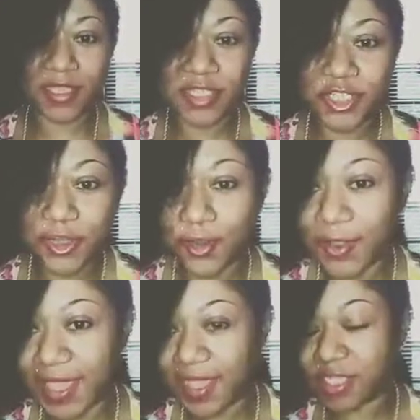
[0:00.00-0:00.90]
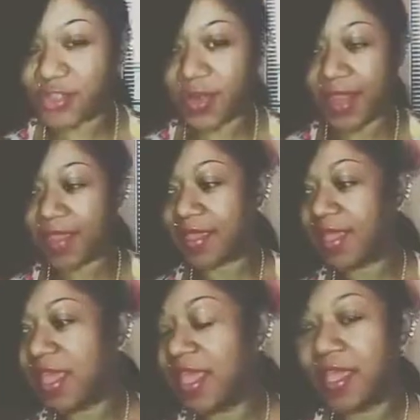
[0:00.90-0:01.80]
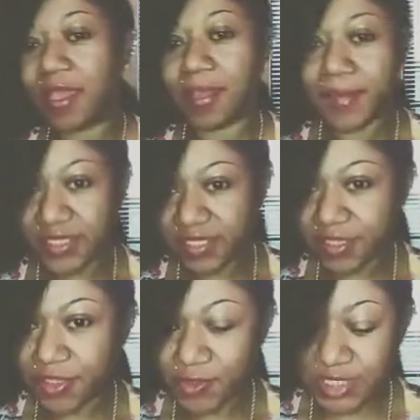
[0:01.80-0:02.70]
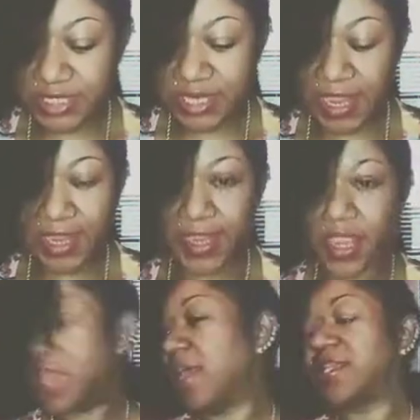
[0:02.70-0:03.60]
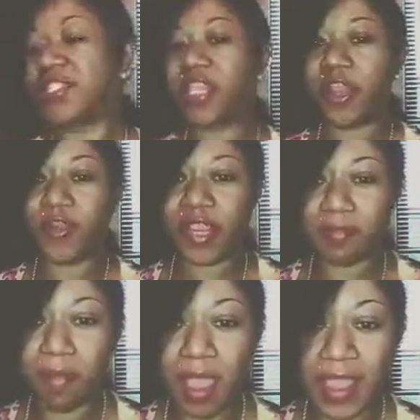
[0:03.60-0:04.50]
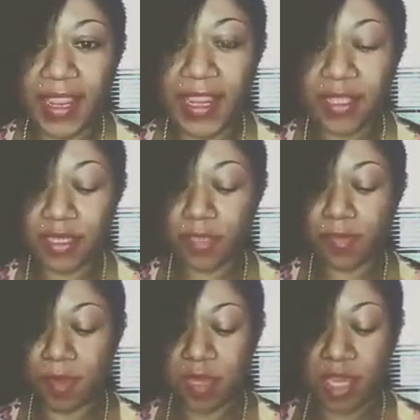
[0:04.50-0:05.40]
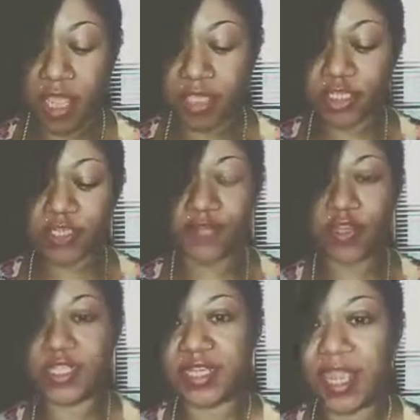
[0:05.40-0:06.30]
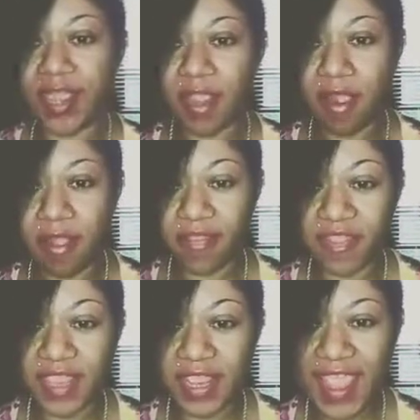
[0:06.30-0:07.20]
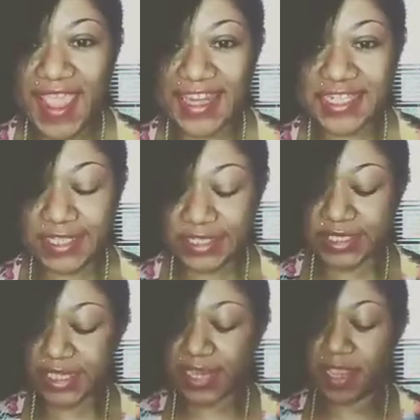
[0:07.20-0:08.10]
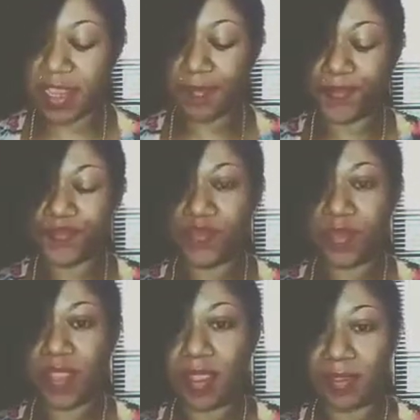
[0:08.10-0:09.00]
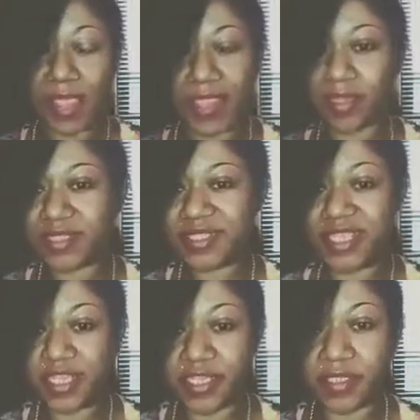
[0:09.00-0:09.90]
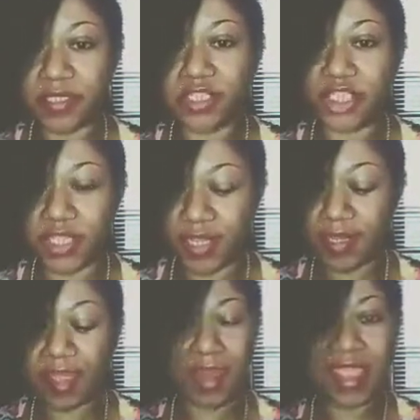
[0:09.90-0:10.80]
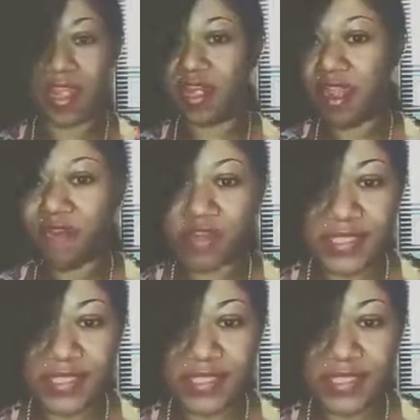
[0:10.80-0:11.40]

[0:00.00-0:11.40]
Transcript: It's your girl Candrea coming to you today, sharing my lunch for today on the HCD, HCG, I can never